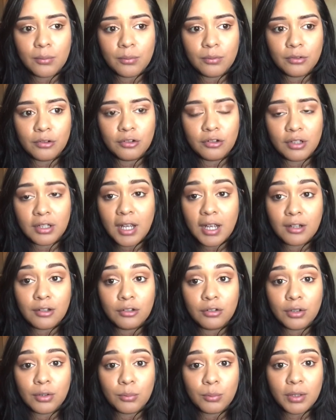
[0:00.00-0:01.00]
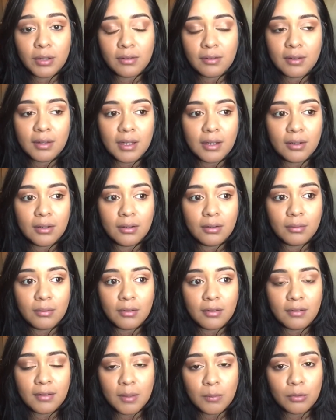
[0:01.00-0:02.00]
she actually went to like
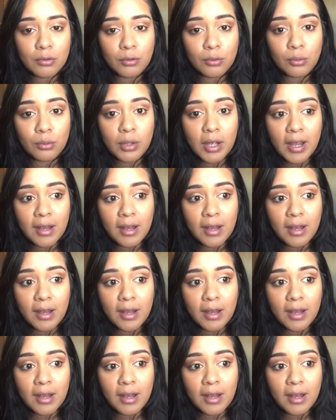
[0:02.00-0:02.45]
the same school,